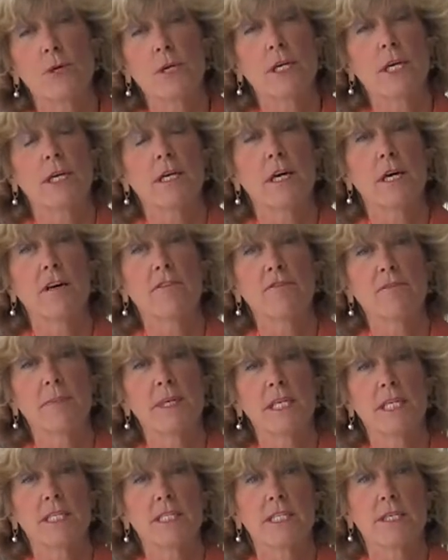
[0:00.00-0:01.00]
were cut off
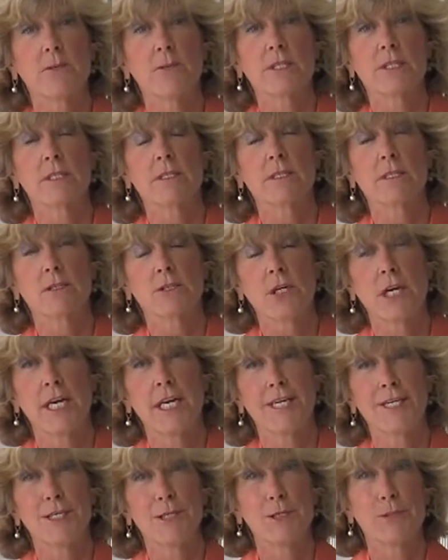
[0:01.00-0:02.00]
because he was
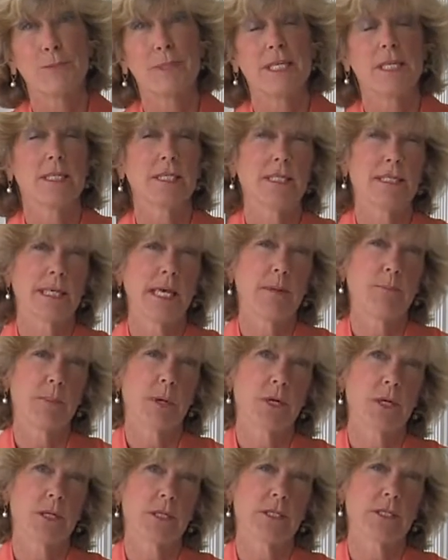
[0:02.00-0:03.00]
trying to be an escape
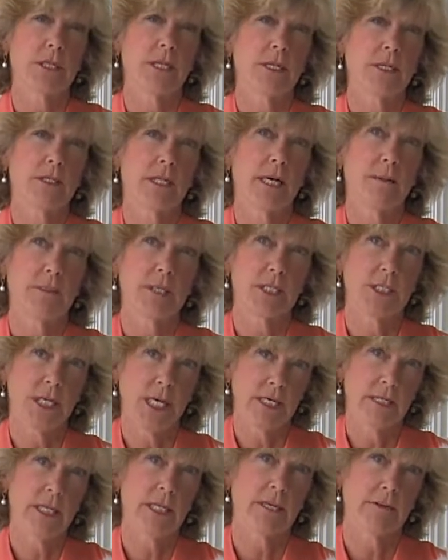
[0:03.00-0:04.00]
artist and climb a
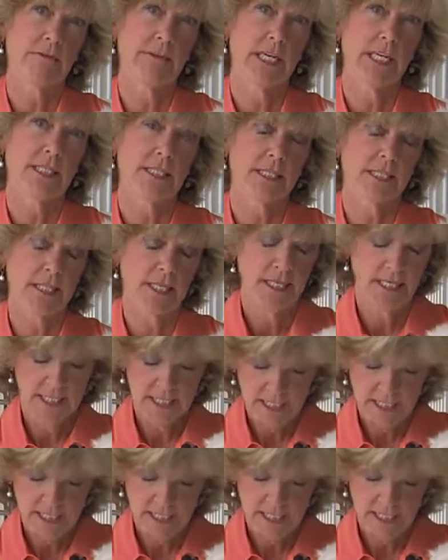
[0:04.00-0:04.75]
chain link fence.